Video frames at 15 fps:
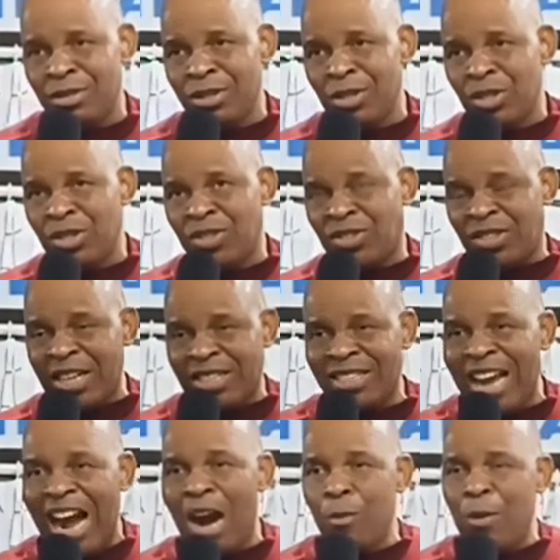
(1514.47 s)
Sit
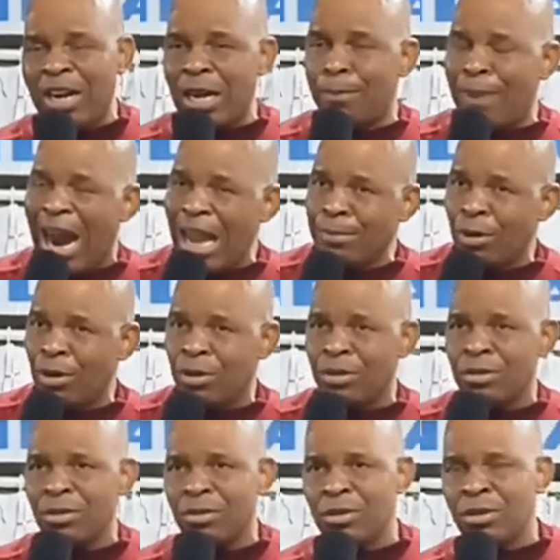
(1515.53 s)
down with the Bible.
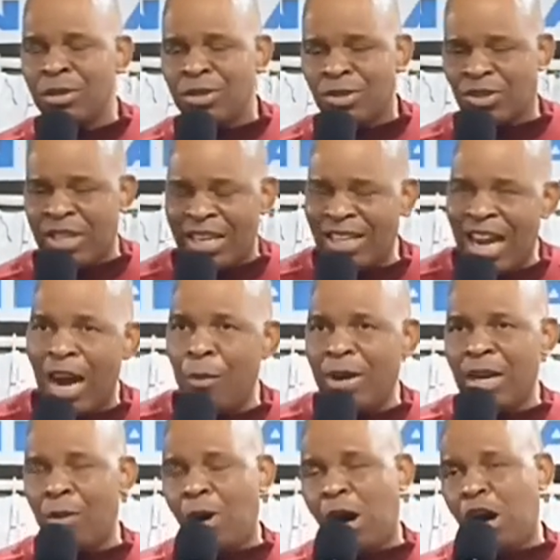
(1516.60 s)
Sit down
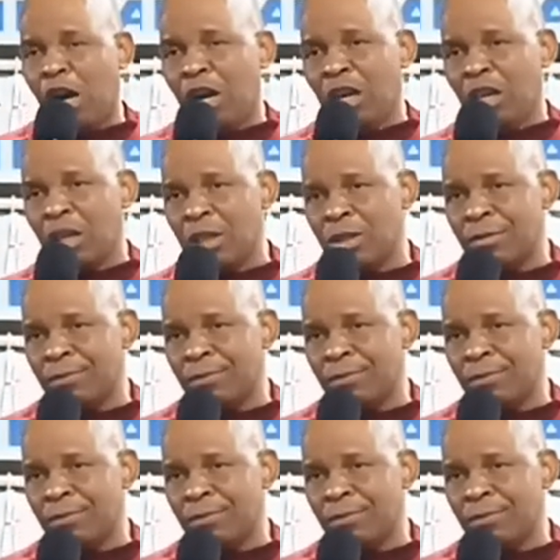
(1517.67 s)
with the Word.